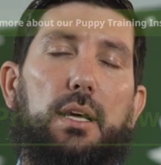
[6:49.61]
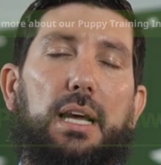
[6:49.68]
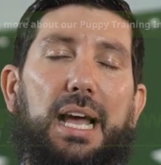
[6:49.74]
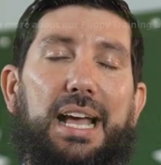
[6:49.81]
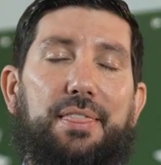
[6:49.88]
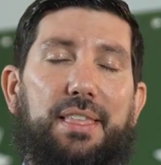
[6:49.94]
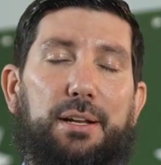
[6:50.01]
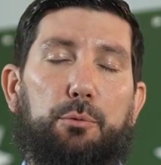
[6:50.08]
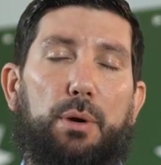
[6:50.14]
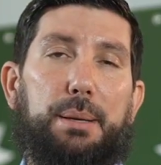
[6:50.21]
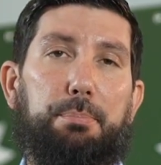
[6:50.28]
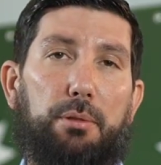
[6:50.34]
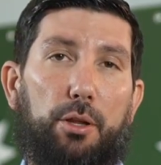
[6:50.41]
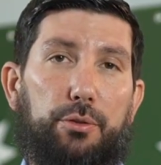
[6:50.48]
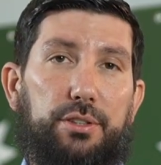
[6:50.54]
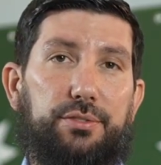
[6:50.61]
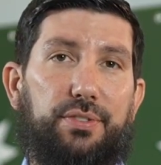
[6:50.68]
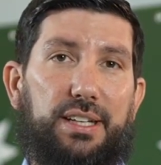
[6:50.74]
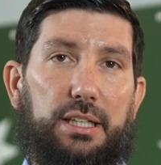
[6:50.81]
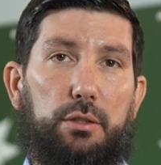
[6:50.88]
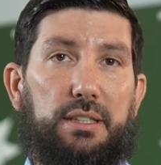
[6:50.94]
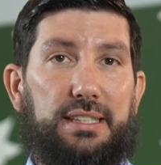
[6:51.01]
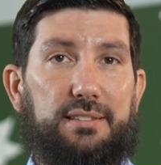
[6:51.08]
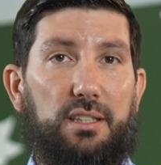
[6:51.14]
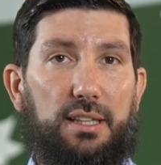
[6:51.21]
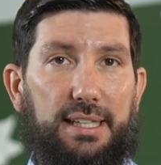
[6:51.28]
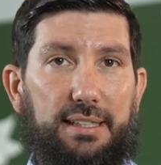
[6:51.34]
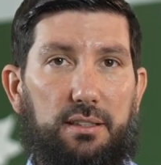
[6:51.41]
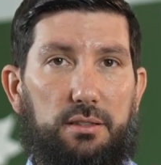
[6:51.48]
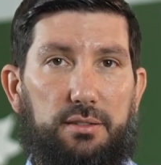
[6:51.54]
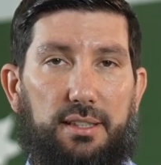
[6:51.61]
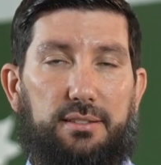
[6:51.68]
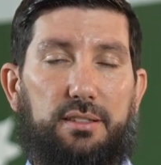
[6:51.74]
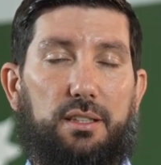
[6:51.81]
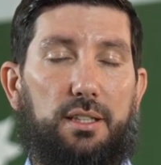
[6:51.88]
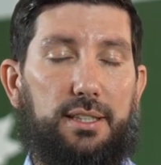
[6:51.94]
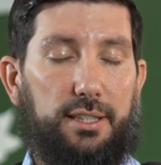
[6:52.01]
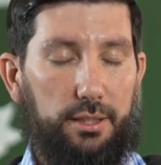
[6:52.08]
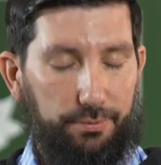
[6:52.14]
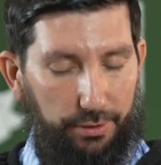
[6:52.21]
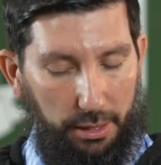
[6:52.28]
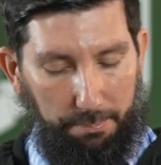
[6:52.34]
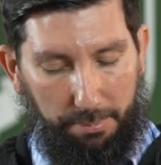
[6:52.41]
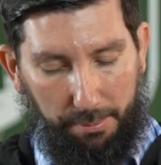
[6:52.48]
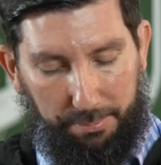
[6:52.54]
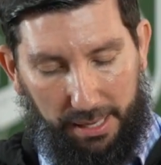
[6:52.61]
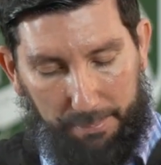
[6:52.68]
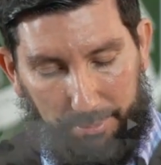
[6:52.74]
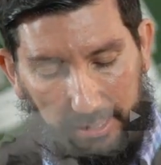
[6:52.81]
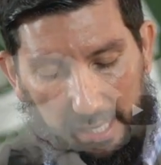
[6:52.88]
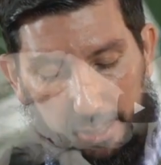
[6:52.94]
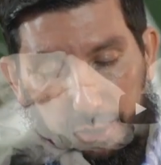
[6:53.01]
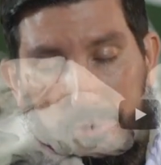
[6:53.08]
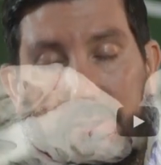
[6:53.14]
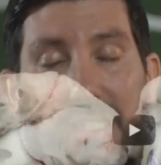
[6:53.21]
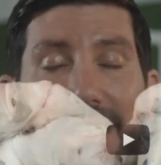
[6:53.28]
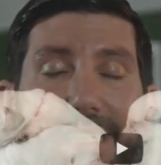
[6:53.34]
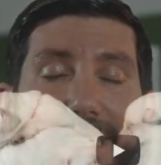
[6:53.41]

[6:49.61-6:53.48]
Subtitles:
And then right below this video is a link. It says click here to fill out puppy application.